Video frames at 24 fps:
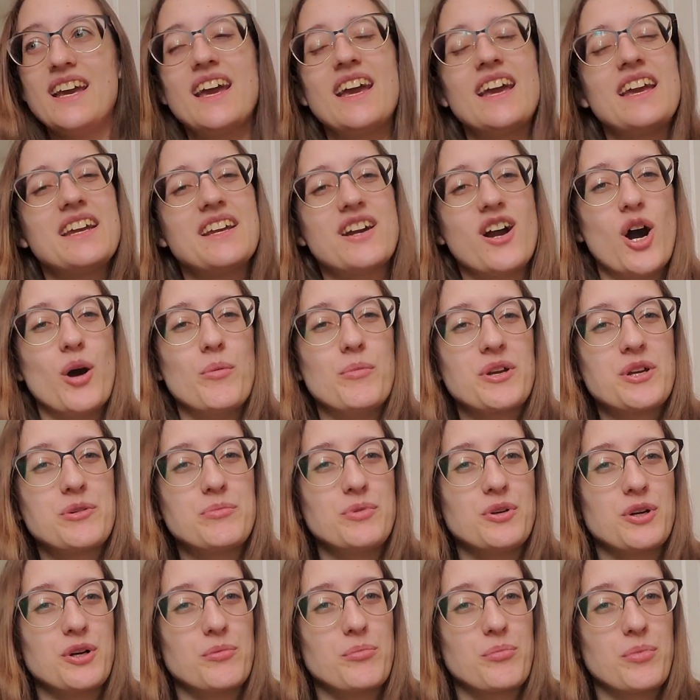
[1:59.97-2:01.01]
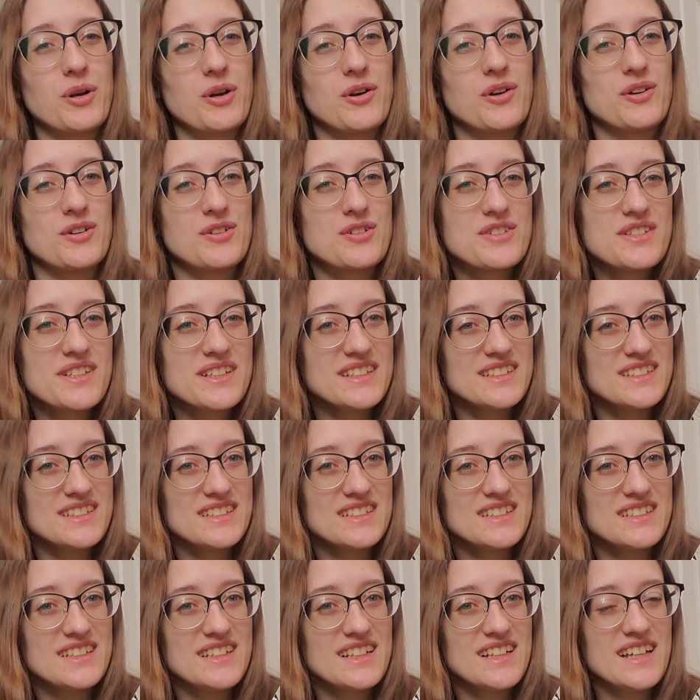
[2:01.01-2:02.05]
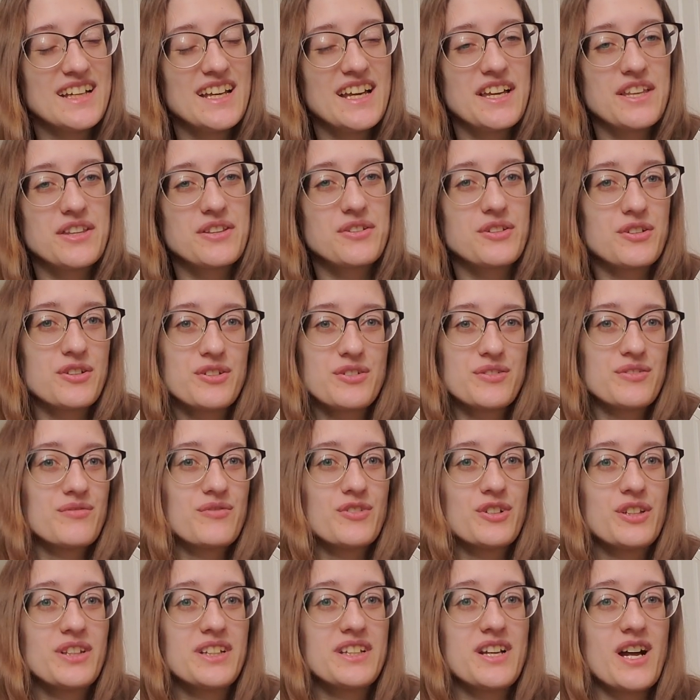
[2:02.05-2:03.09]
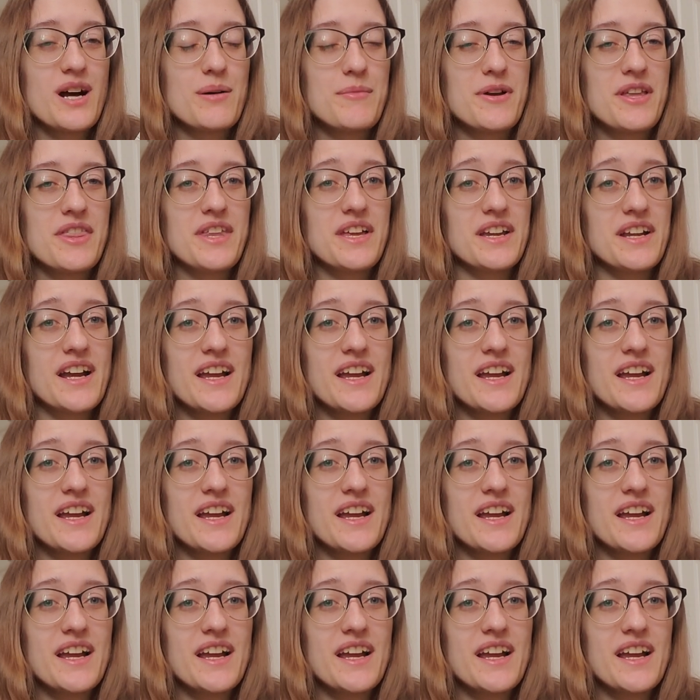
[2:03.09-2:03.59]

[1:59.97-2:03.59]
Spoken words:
a comic book person. They're really not my thing.